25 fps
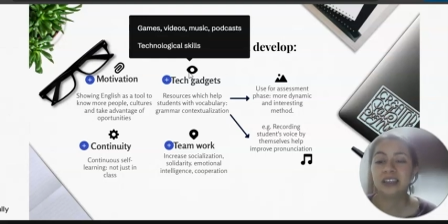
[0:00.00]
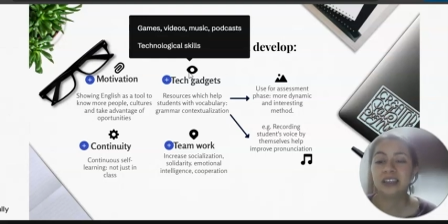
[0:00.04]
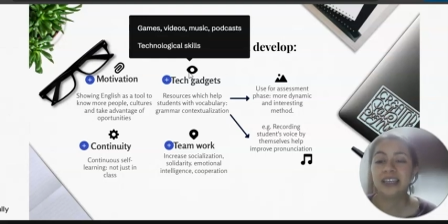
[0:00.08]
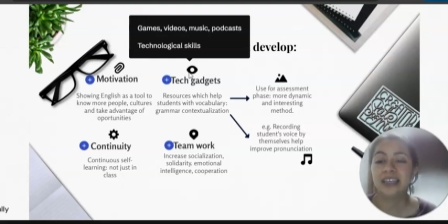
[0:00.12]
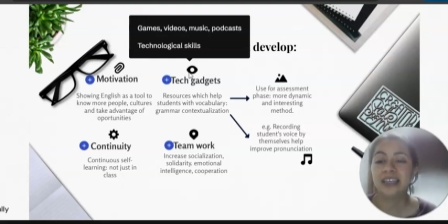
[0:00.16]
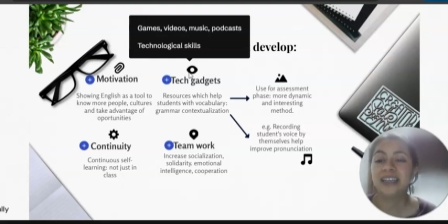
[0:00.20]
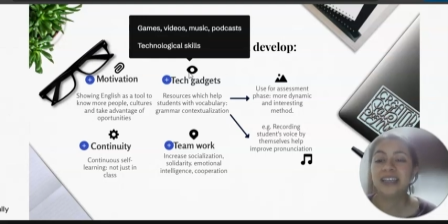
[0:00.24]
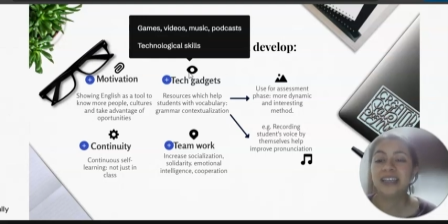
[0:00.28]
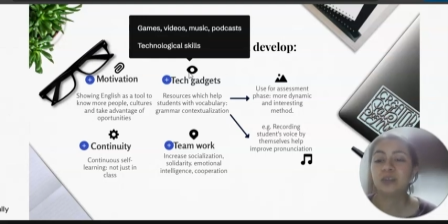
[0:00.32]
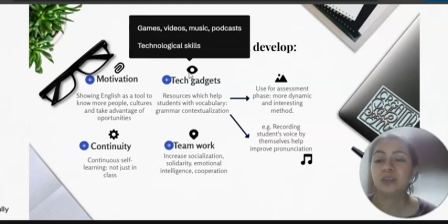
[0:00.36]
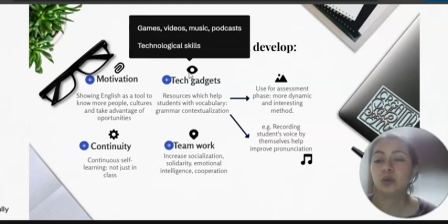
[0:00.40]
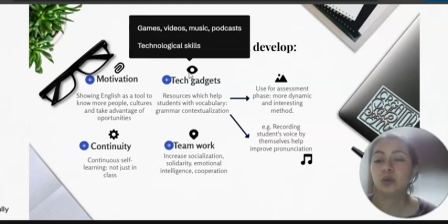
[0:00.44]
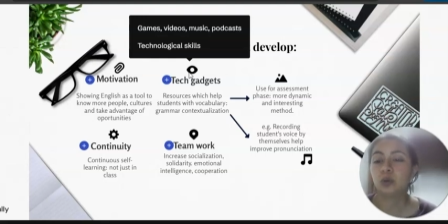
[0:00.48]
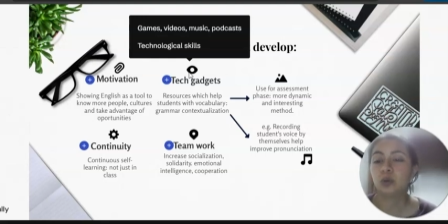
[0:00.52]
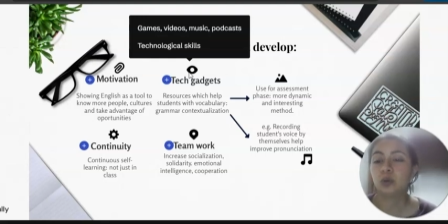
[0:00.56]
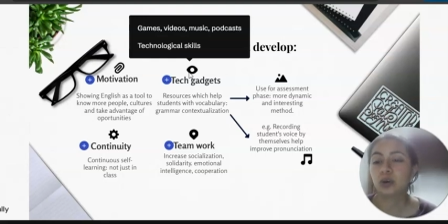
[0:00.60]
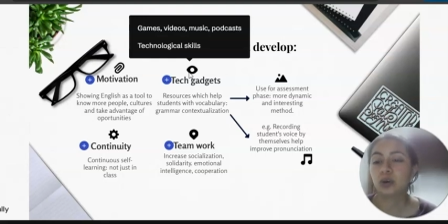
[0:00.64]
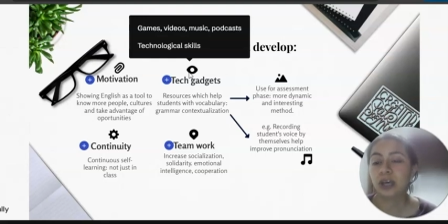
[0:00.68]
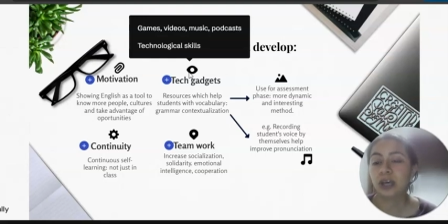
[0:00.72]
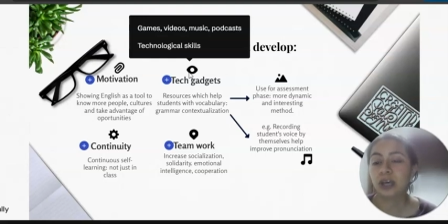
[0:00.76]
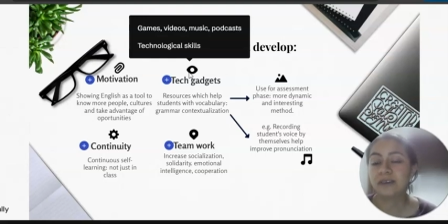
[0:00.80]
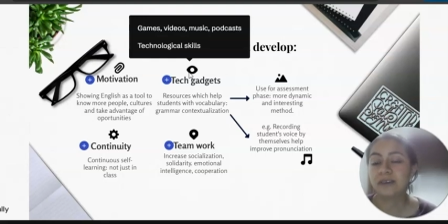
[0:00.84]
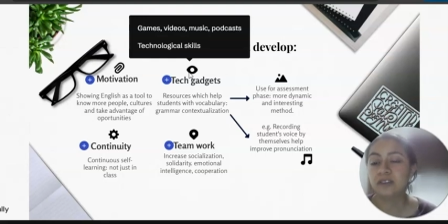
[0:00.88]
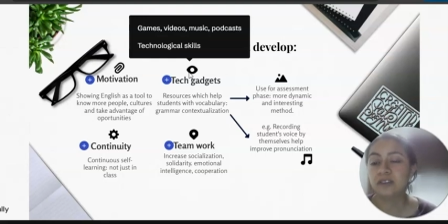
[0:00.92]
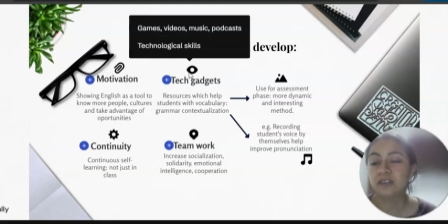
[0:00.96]
getting more
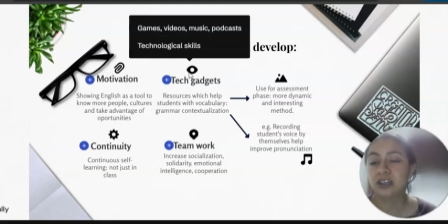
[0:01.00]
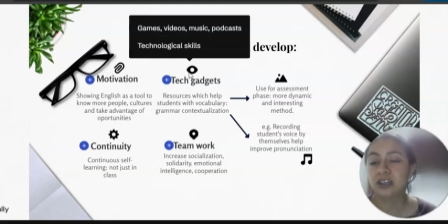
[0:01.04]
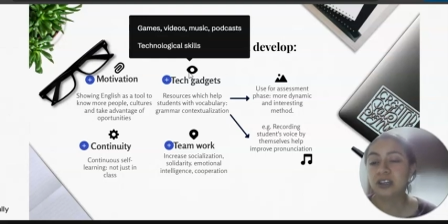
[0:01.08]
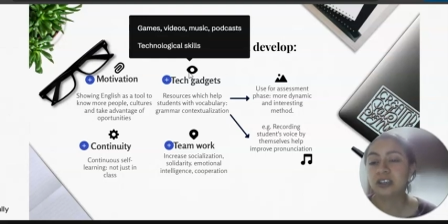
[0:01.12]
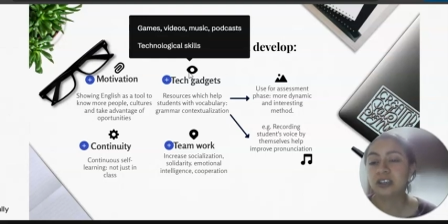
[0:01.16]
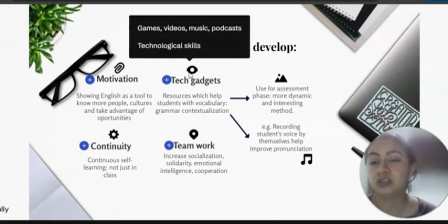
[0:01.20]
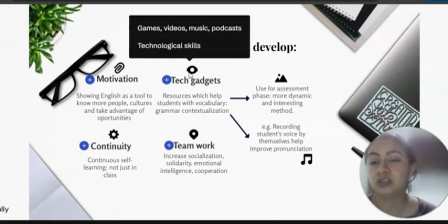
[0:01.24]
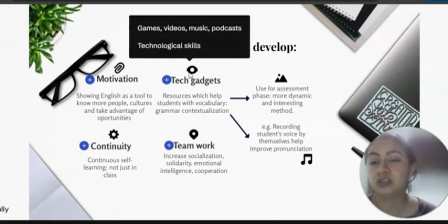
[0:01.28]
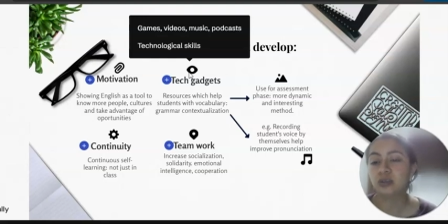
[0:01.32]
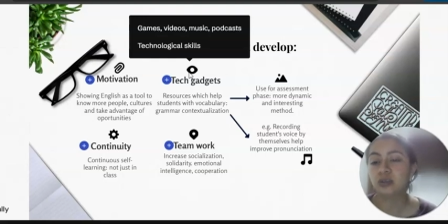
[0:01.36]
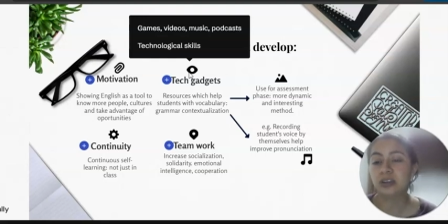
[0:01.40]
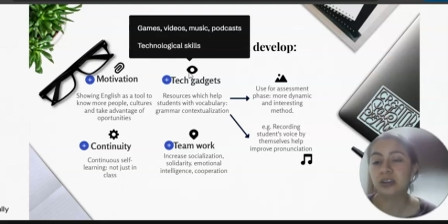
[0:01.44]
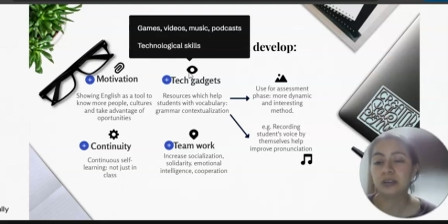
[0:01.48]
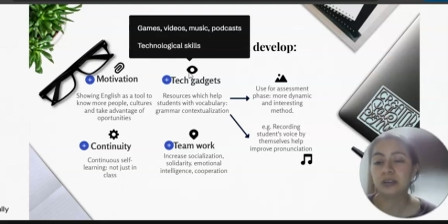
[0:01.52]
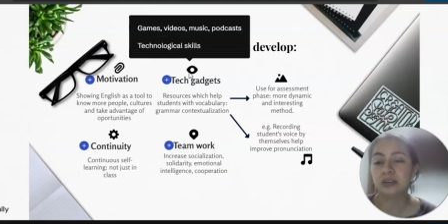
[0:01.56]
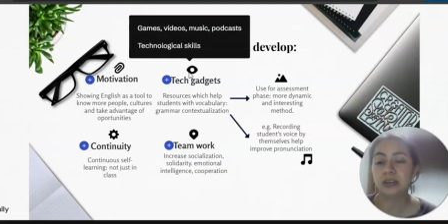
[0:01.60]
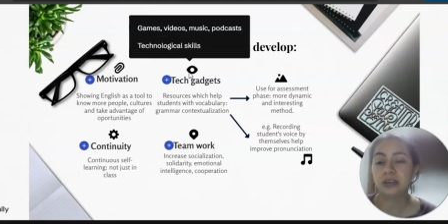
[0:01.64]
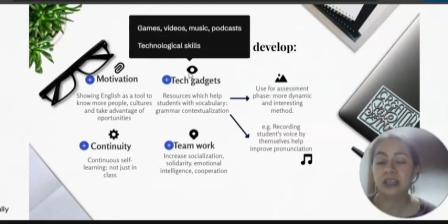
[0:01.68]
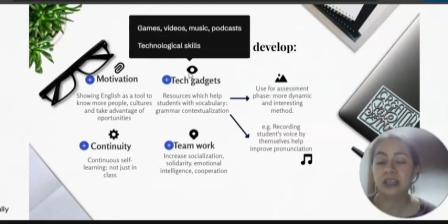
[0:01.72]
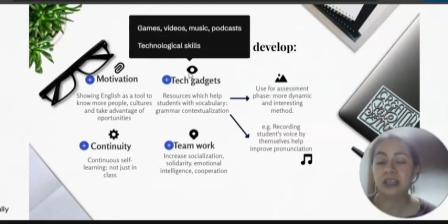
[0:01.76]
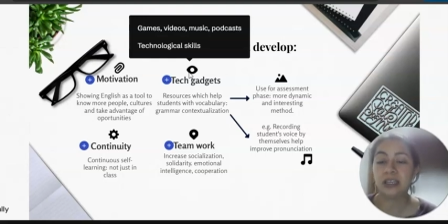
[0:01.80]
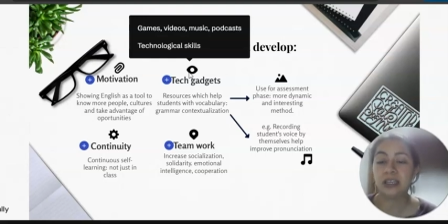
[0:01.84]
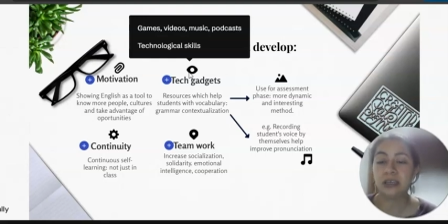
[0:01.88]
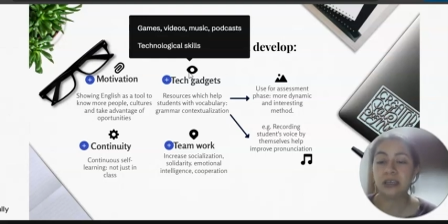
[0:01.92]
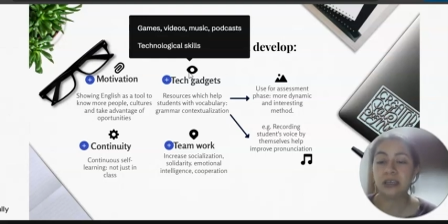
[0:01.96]
vocabulary to learn
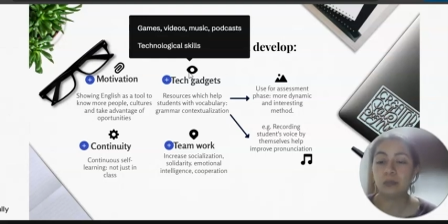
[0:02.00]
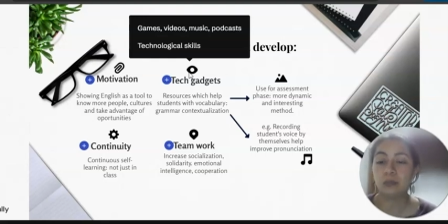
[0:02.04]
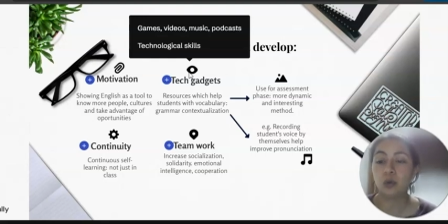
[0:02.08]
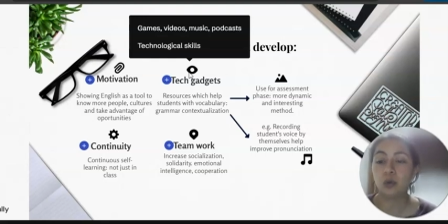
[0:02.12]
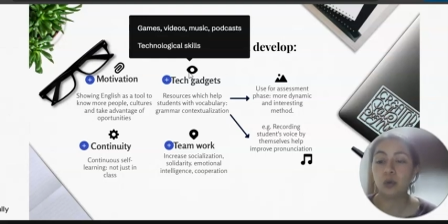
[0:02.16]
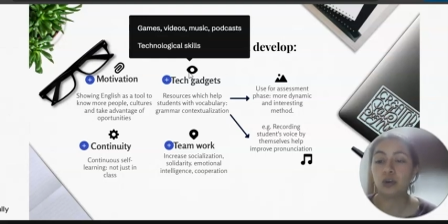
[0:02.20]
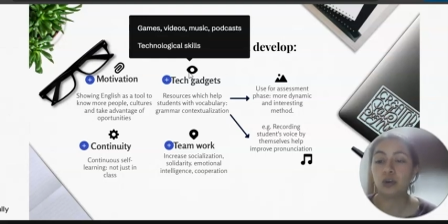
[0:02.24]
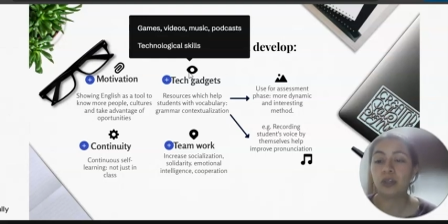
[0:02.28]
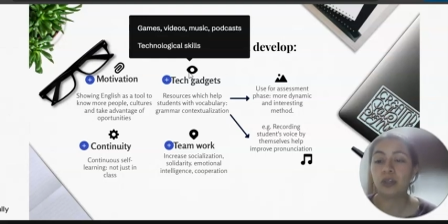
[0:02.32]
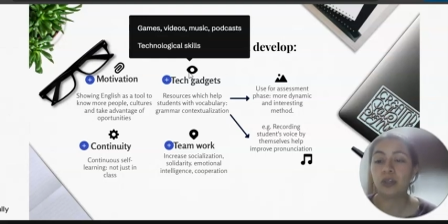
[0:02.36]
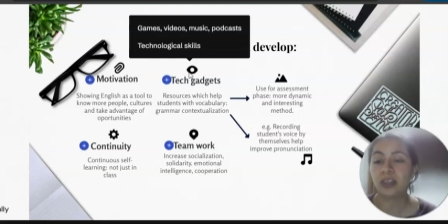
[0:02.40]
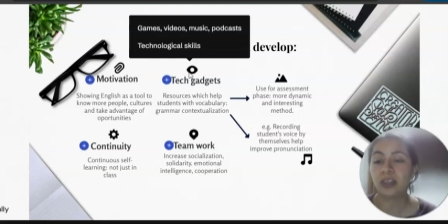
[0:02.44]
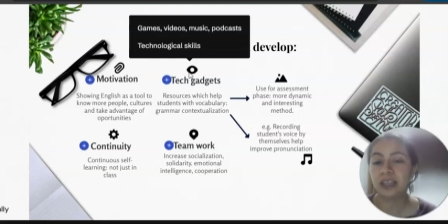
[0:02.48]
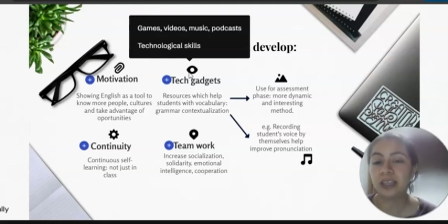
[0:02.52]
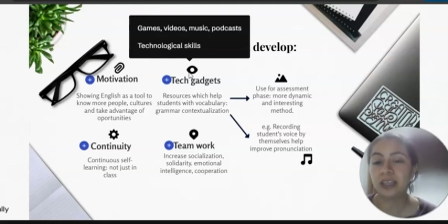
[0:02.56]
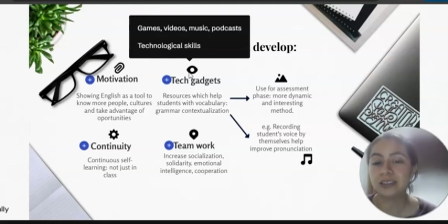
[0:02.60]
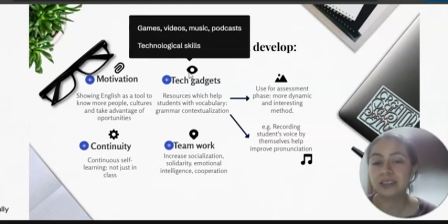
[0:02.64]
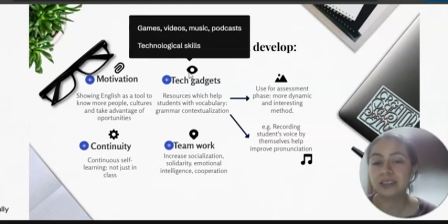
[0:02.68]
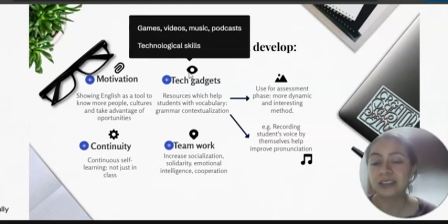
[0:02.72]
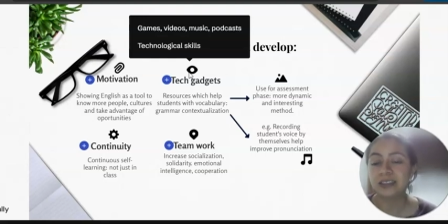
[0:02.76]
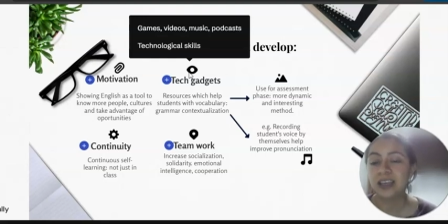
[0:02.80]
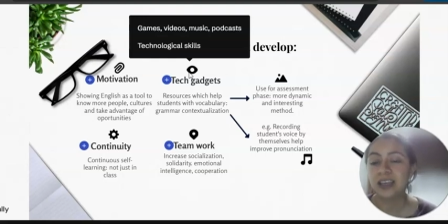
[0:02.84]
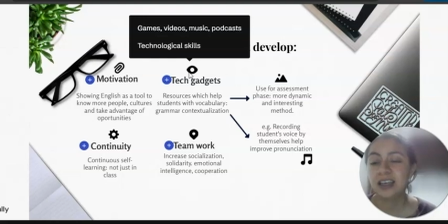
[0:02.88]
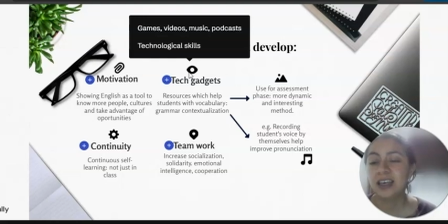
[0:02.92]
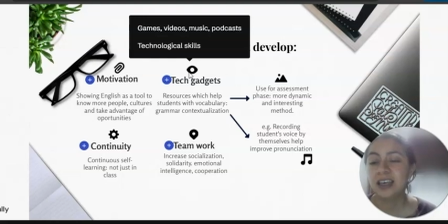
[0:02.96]
more
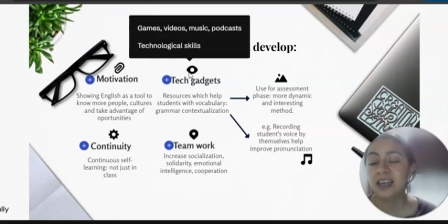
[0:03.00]
things